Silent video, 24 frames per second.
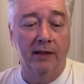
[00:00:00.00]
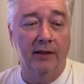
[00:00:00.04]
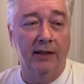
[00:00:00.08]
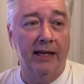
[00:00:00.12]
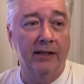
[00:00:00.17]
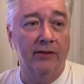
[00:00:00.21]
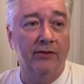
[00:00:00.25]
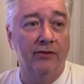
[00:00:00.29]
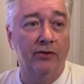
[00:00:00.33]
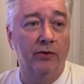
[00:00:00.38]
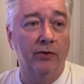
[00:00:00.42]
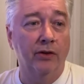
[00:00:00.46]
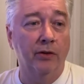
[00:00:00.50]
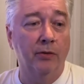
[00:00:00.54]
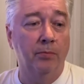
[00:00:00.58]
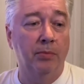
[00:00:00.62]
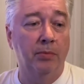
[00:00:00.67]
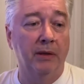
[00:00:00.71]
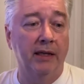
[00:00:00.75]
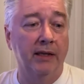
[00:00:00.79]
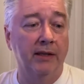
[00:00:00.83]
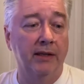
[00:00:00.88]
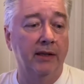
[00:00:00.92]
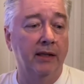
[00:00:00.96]
that's going to
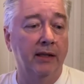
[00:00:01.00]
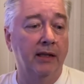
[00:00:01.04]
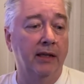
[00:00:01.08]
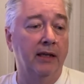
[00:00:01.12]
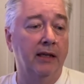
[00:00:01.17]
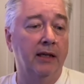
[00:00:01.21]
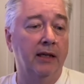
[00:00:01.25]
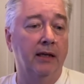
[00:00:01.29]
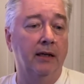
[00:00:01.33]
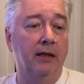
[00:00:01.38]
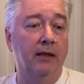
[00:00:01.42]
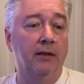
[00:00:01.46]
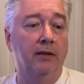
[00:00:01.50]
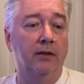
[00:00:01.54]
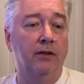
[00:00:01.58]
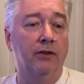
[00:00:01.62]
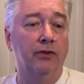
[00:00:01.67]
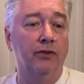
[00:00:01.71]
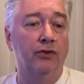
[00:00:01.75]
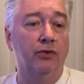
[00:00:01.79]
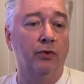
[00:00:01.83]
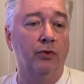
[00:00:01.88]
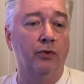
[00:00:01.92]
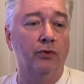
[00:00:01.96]
be the
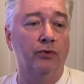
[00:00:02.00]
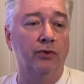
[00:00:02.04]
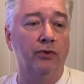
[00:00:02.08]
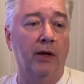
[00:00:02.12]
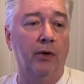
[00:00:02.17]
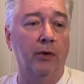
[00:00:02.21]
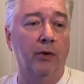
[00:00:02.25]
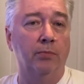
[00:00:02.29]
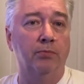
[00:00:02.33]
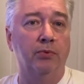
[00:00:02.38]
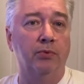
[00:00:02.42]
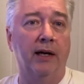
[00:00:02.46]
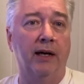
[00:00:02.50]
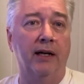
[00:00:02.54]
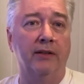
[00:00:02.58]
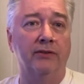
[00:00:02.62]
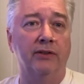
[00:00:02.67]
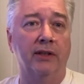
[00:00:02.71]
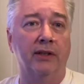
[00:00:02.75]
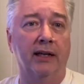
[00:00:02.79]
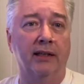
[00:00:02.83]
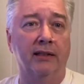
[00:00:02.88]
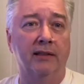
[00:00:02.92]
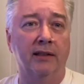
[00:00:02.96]
control tower
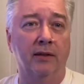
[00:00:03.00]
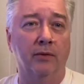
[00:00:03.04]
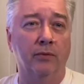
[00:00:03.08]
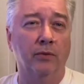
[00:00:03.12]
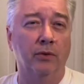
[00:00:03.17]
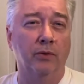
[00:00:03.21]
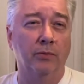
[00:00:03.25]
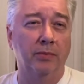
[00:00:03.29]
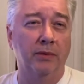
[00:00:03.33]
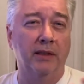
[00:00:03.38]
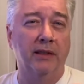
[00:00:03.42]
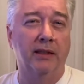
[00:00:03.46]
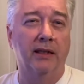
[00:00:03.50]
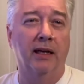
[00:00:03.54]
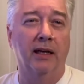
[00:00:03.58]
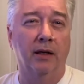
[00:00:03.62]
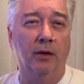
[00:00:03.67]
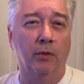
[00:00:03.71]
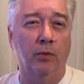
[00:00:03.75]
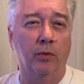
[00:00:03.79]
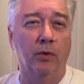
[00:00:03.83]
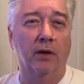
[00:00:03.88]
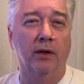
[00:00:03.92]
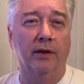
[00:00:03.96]
project, and we'll be kind
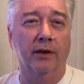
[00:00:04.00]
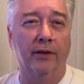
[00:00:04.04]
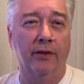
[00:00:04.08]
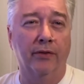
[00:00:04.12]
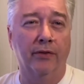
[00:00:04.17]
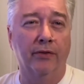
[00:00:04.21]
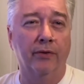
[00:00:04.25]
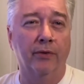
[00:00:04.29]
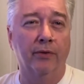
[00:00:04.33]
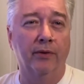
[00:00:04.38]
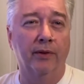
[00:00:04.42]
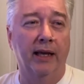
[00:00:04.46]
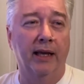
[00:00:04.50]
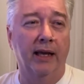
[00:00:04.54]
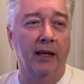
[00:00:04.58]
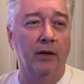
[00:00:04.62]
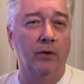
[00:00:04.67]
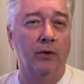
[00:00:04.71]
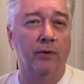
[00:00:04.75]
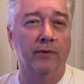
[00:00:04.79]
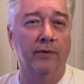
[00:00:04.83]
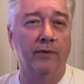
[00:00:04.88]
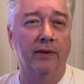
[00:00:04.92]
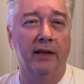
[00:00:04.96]
of working through that
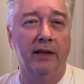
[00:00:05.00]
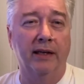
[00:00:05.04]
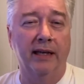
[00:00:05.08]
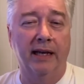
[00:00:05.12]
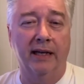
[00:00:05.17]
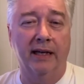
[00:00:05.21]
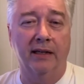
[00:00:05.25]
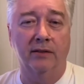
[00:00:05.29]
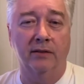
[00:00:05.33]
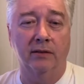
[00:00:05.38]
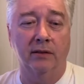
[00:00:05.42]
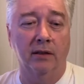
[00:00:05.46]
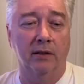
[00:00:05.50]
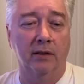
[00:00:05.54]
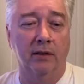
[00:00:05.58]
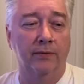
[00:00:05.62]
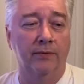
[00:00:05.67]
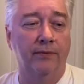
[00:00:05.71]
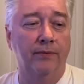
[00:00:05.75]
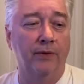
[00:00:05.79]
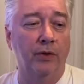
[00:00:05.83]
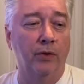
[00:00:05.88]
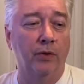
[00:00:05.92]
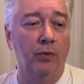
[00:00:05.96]
over the next
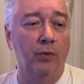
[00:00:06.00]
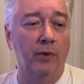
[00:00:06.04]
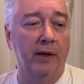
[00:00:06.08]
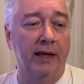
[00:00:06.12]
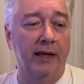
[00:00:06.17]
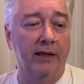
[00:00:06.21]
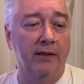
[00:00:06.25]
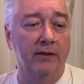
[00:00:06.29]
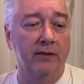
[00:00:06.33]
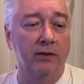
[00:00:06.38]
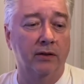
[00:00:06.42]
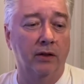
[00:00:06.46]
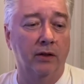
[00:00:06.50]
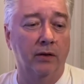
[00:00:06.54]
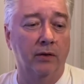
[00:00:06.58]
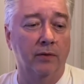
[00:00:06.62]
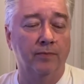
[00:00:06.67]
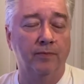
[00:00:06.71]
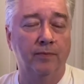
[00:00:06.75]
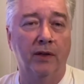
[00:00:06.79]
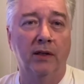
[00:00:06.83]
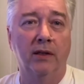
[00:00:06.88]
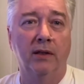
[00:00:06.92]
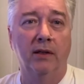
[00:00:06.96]
few weeks. So
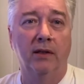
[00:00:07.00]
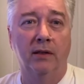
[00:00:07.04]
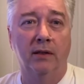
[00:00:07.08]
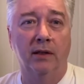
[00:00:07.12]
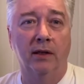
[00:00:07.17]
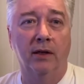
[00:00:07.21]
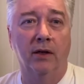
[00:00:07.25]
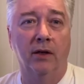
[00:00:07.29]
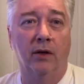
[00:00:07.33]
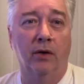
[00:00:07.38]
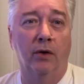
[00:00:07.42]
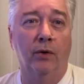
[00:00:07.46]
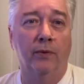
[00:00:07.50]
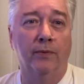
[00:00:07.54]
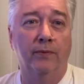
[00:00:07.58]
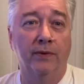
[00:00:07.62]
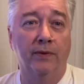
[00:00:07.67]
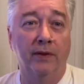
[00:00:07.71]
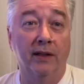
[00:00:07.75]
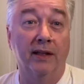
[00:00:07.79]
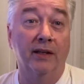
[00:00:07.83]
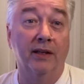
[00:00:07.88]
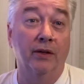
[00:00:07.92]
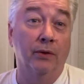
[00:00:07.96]

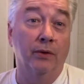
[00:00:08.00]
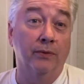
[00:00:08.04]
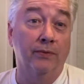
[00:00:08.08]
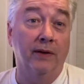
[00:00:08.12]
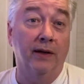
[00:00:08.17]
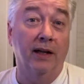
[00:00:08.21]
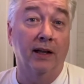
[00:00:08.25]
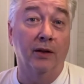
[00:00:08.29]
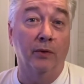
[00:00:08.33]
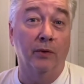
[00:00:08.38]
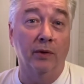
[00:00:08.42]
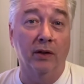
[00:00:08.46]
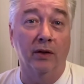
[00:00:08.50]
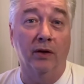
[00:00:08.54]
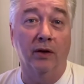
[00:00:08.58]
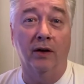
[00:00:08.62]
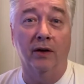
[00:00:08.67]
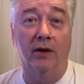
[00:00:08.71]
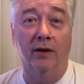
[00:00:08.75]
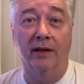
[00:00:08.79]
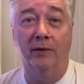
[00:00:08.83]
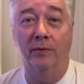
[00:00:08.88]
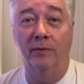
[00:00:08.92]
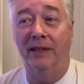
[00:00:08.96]
hopefully you'll follow
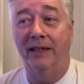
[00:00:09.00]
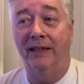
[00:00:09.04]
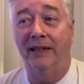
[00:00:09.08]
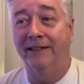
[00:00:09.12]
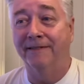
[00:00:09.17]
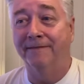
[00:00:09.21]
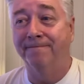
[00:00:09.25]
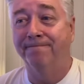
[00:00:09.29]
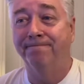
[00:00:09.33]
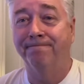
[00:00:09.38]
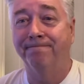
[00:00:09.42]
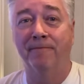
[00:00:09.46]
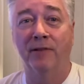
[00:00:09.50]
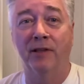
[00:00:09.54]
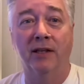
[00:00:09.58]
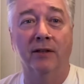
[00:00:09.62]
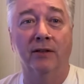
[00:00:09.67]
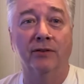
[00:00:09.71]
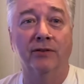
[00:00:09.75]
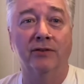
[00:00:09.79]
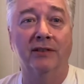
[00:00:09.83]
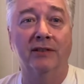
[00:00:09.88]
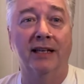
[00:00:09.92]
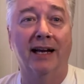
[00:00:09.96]
along and we can,
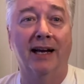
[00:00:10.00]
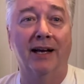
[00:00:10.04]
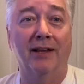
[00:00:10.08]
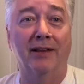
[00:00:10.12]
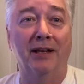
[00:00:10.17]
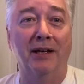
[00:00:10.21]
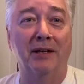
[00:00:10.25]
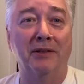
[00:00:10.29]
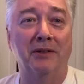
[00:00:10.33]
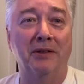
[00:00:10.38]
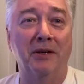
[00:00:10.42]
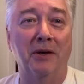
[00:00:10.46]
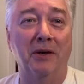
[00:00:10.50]
see how that